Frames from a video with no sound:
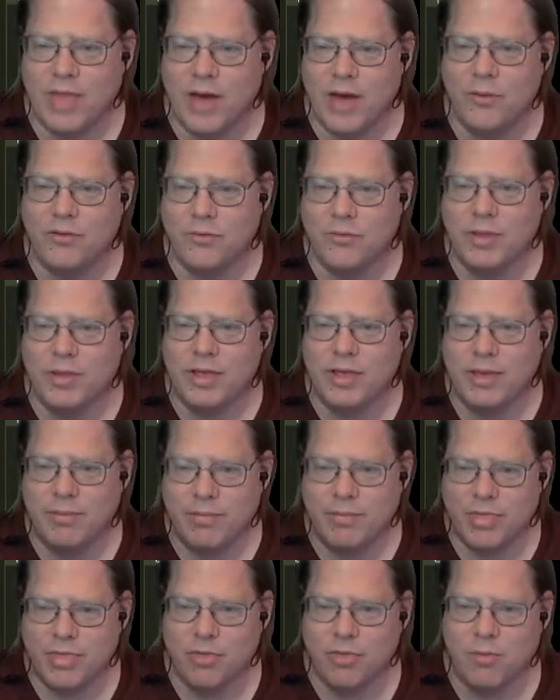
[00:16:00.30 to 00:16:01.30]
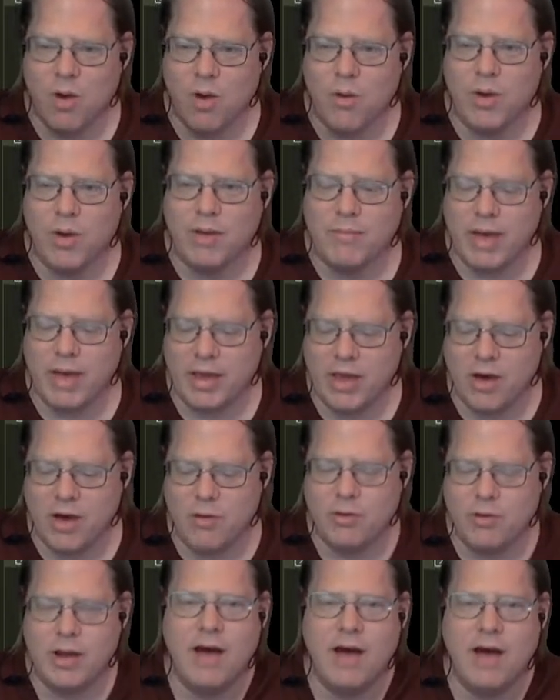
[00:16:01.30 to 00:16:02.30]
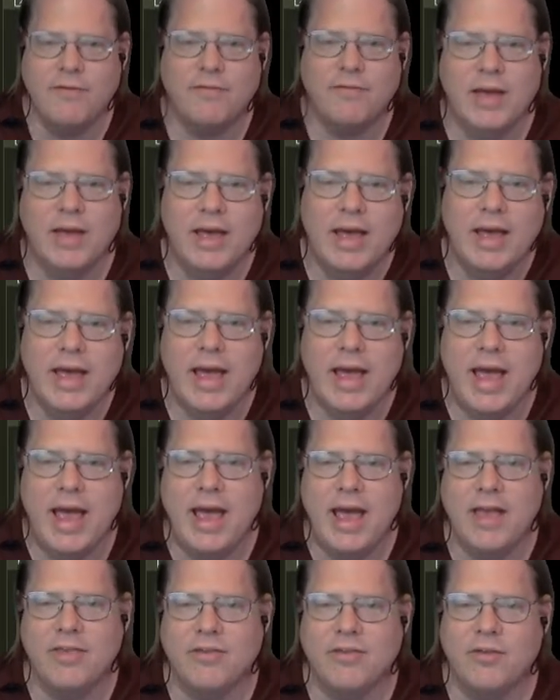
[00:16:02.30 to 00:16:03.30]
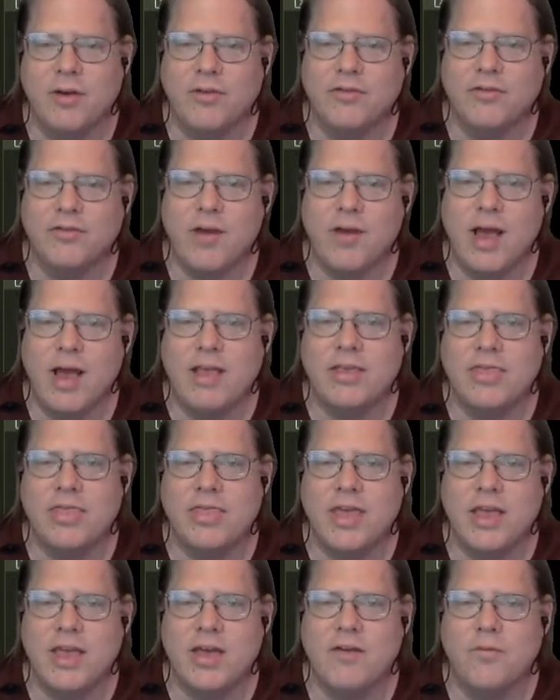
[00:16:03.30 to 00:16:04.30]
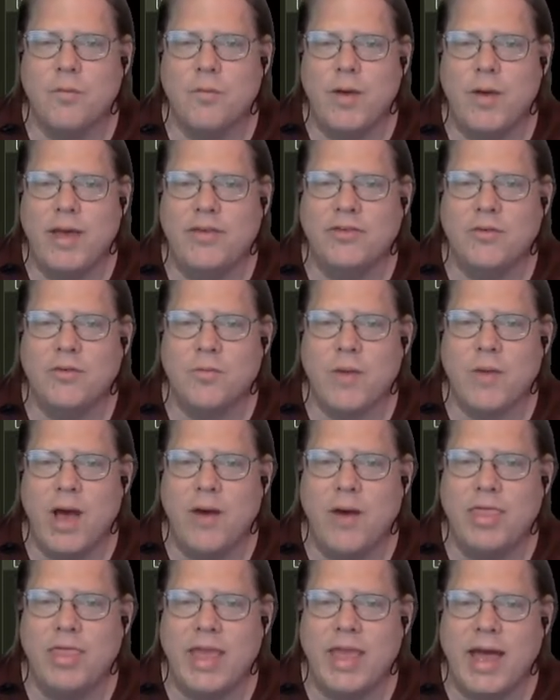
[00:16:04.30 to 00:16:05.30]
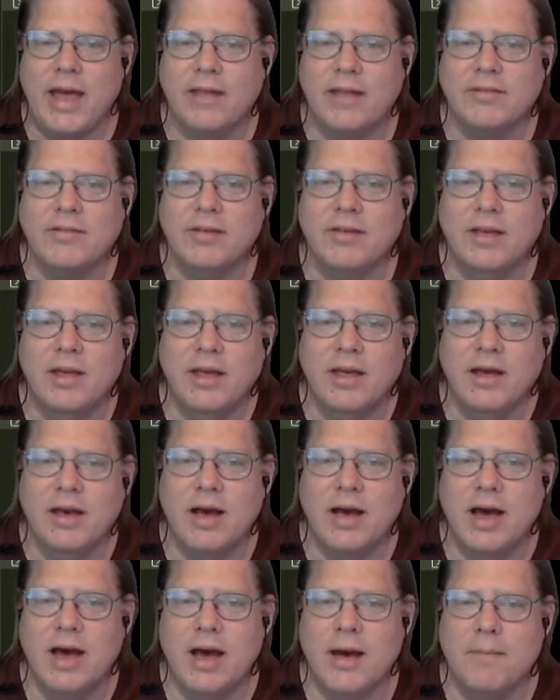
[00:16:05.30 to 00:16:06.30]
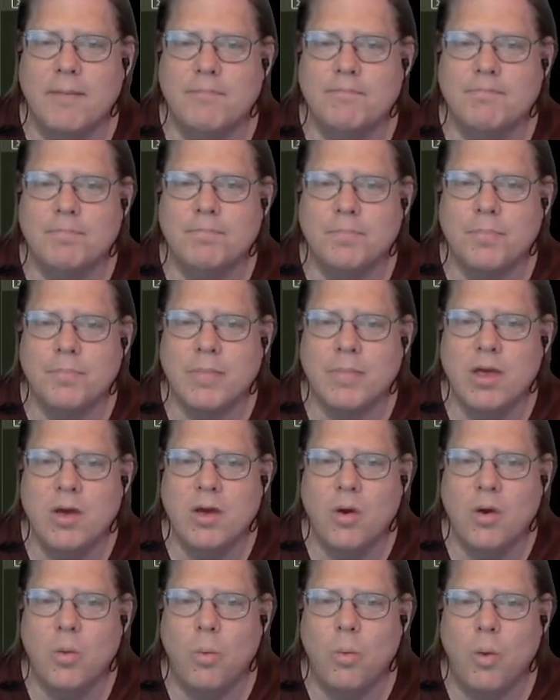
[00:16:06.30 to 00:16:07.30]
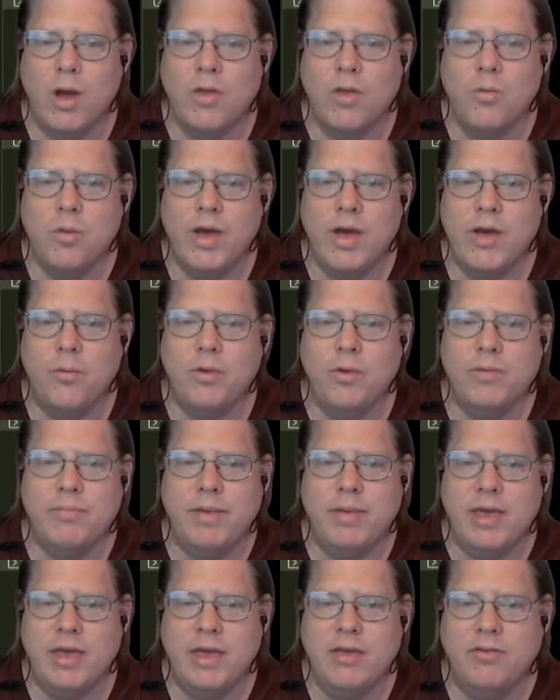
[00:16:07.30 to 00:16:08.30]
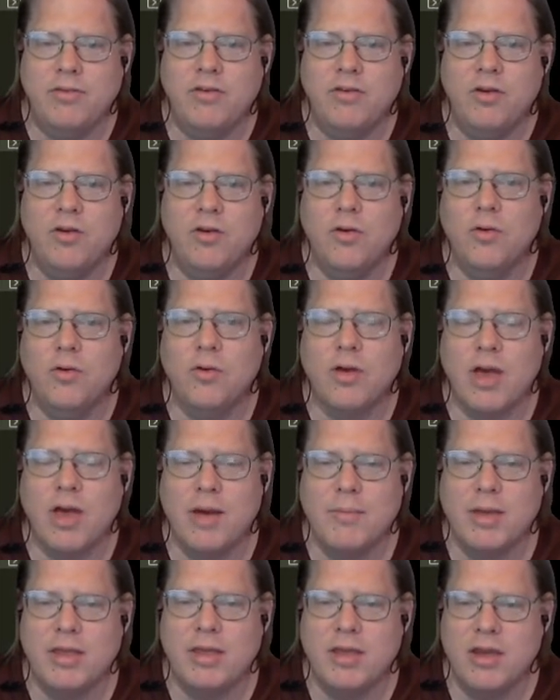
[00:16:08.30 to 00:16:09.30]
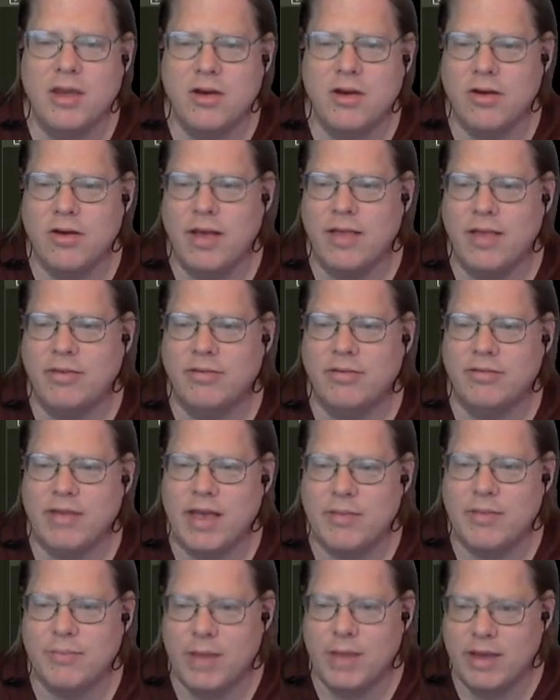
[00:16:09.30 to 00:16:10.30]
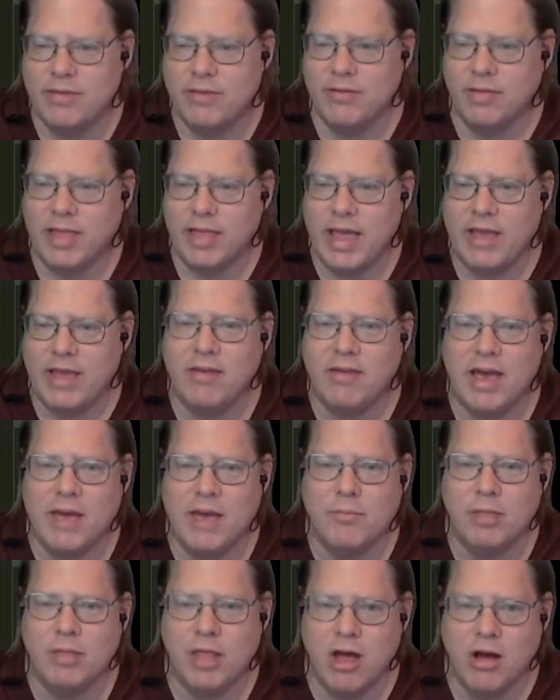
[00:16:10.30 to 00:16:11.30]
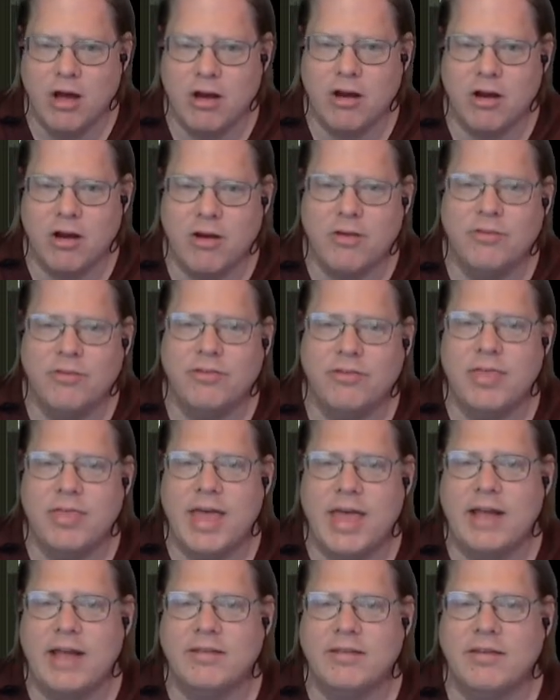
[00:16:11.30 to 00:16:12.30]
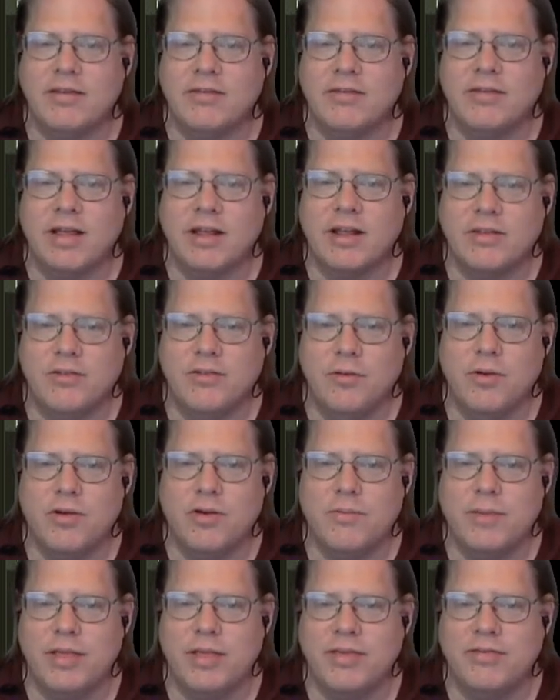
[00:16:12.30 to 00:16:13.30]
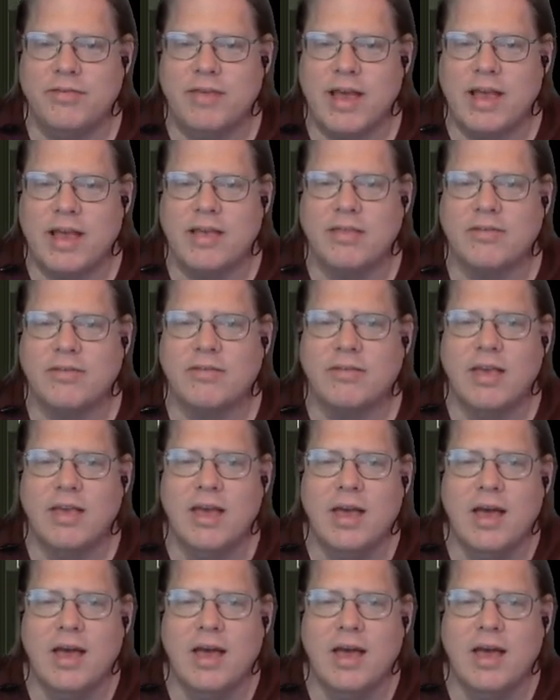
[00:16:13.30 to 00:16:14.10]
that was really throwing my code off. And so I was trying to think of ways around that. Um, One way would be to come in here and set my delay time longer so that instead of 200 milliseconds,